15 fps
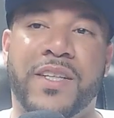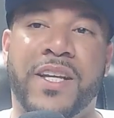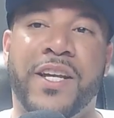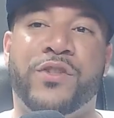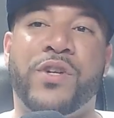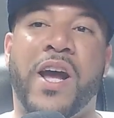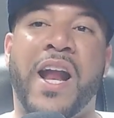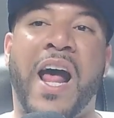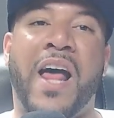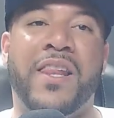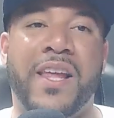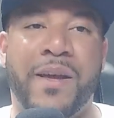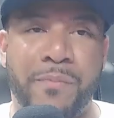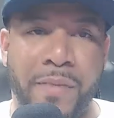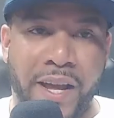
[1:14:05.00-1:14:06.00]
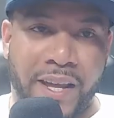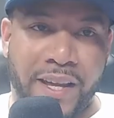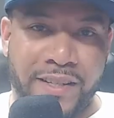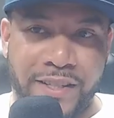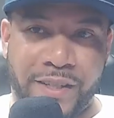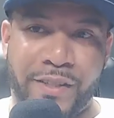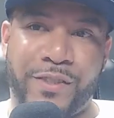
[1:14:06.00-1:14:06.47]
he good tried. Man. I'll let Mikey
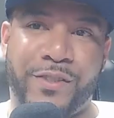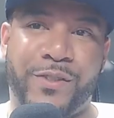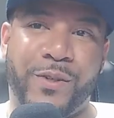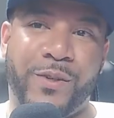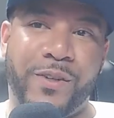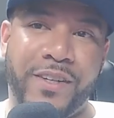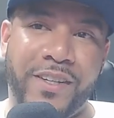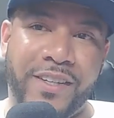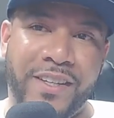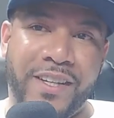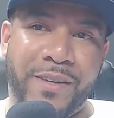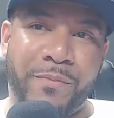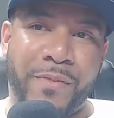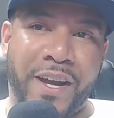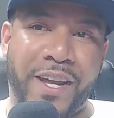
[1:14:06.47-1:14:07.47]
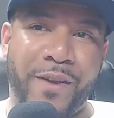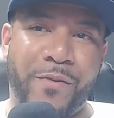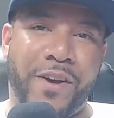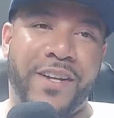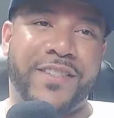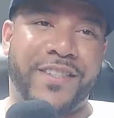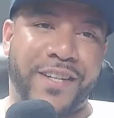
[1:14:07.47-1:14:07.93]
tell the story. Mikey
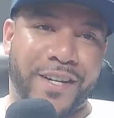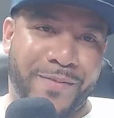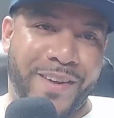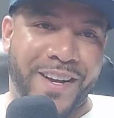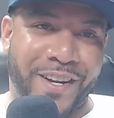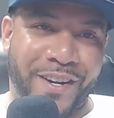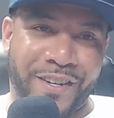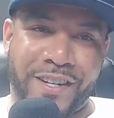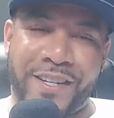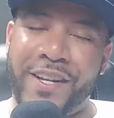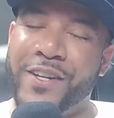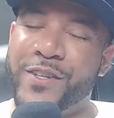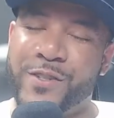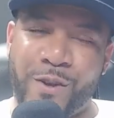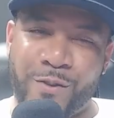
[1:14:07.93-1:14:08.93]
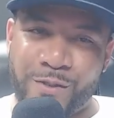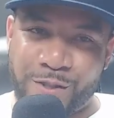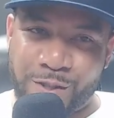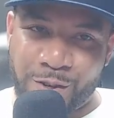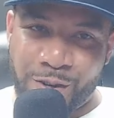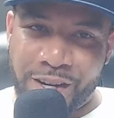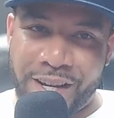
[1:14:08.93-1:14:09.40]
wants to come on here to tell his own
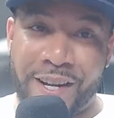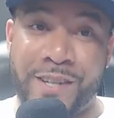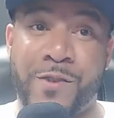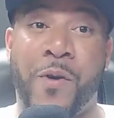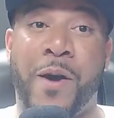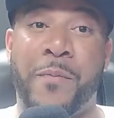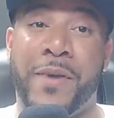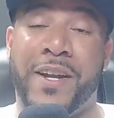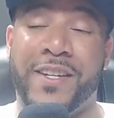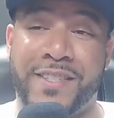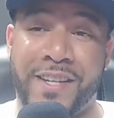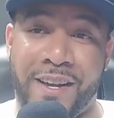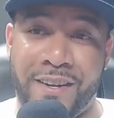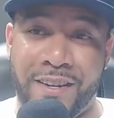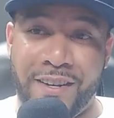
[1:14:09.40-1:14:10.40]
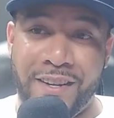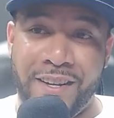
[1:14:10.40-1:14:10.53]
story. He doesn't want me to tell it